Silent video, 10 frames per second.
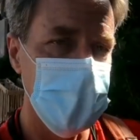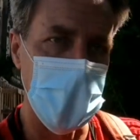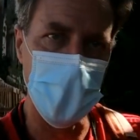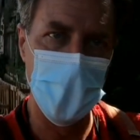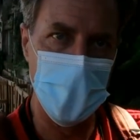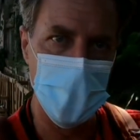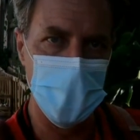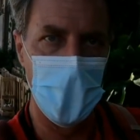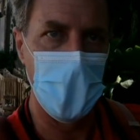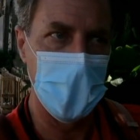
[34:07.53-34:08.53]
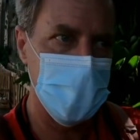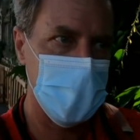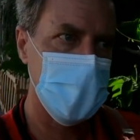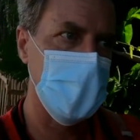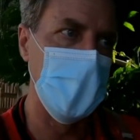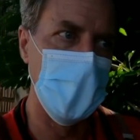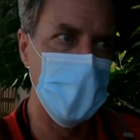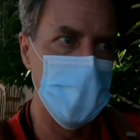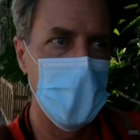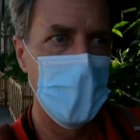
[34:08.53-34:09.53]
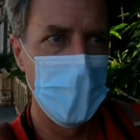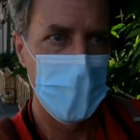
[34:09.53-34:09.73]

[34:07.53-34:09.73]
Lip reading: temples, mosques closed,